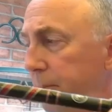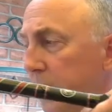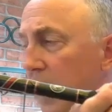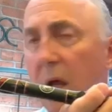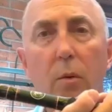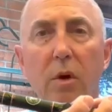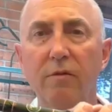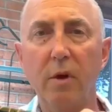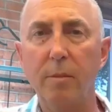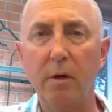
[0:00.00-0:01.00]
don't want to
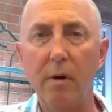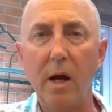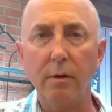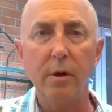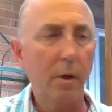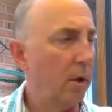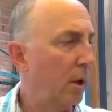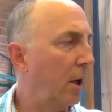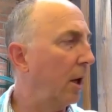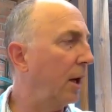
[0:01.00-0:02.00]
flip it around.
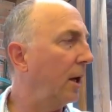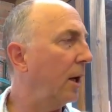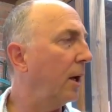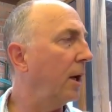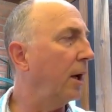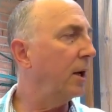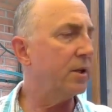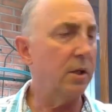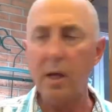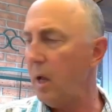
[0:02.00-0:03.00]
It's
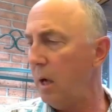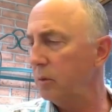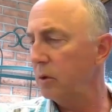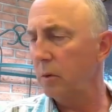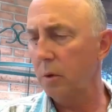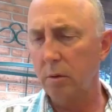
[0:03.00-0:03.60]
an offshore